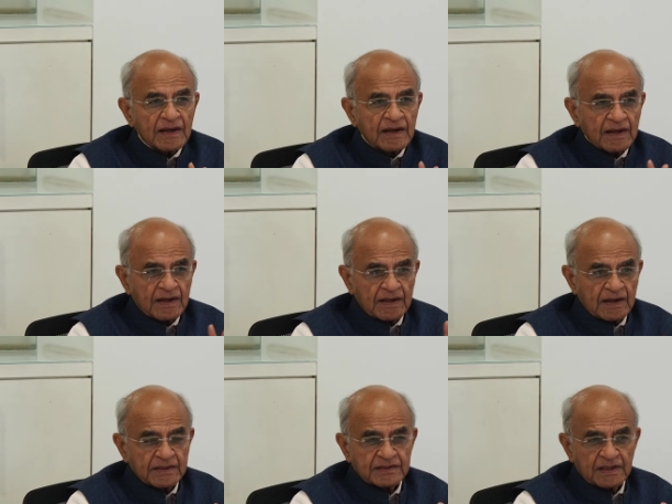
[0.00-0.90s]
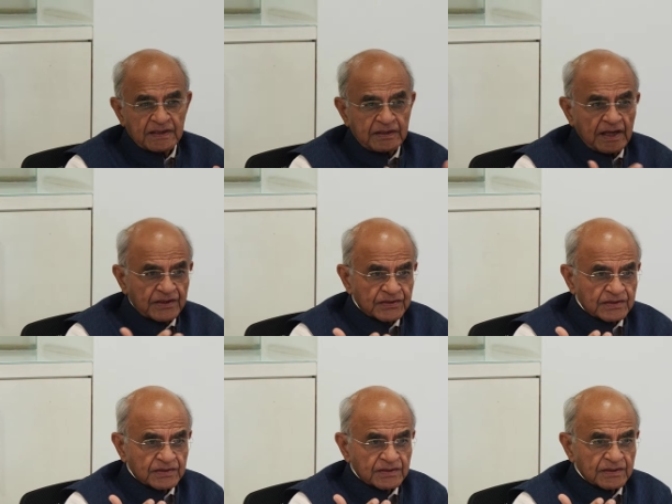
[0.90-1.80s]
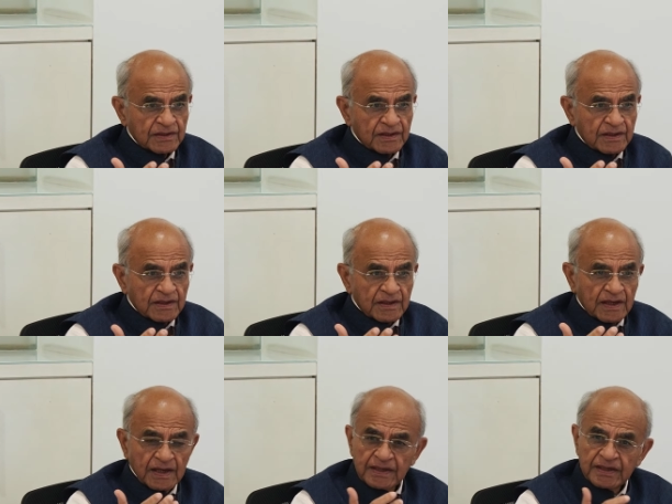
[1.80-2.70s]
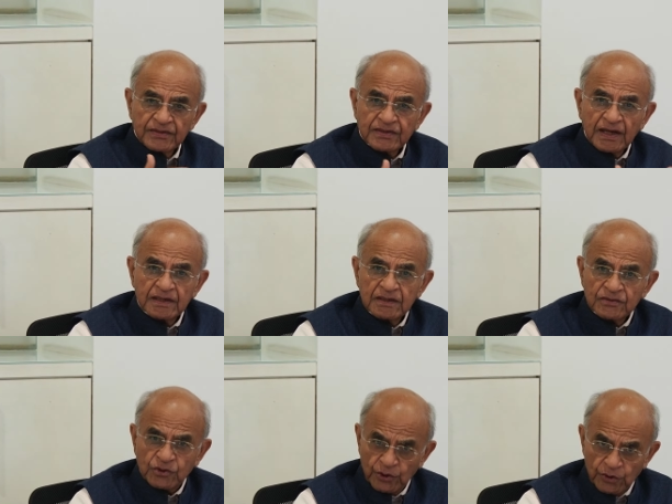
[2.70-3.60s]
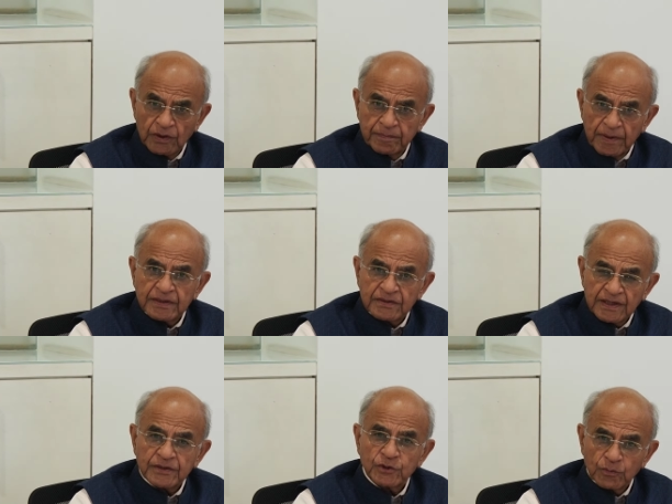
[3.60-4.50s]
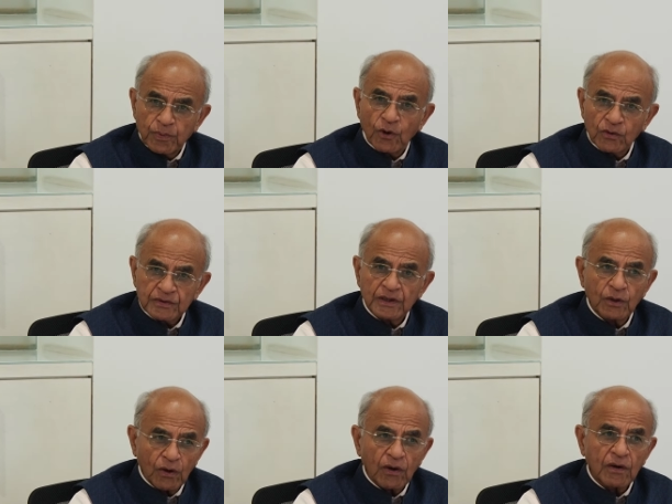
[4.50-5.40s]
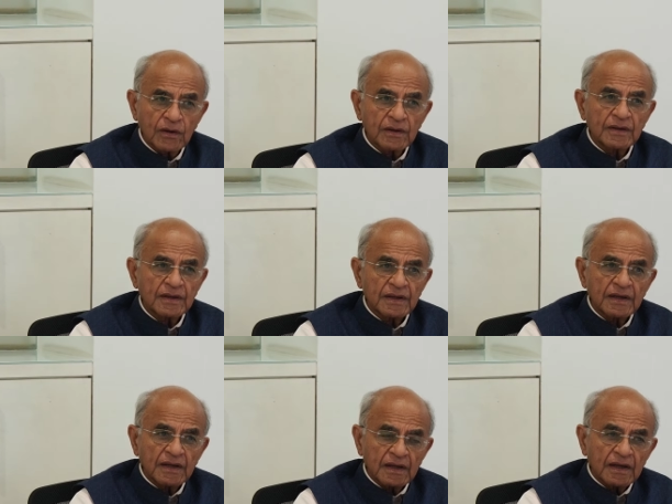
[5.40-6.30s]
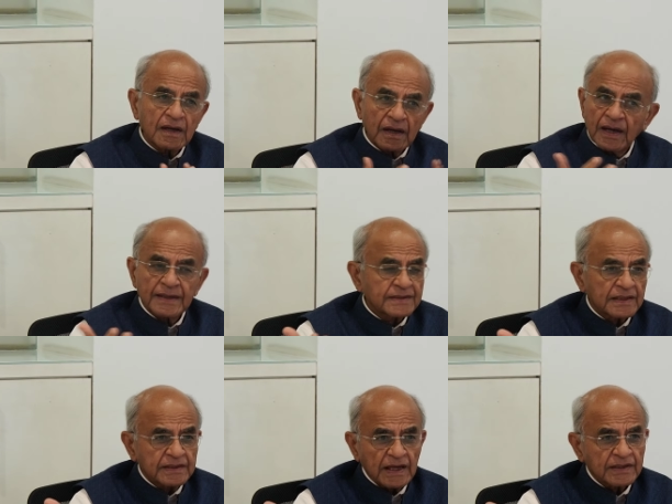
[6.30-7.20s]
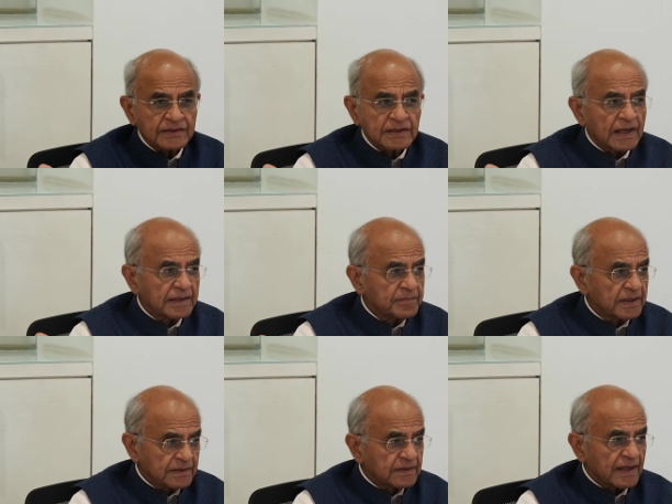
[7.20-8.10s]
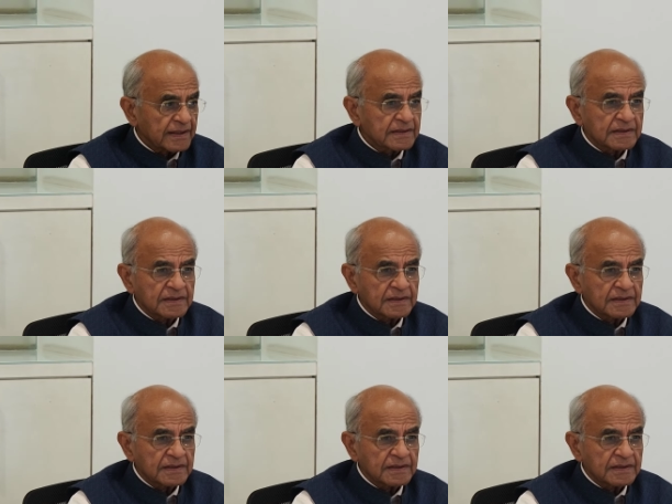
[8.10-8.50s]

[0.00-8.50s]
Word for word: And I said, Yes. And he said, So you admit that you broke the law? I said, Yes, I admit that.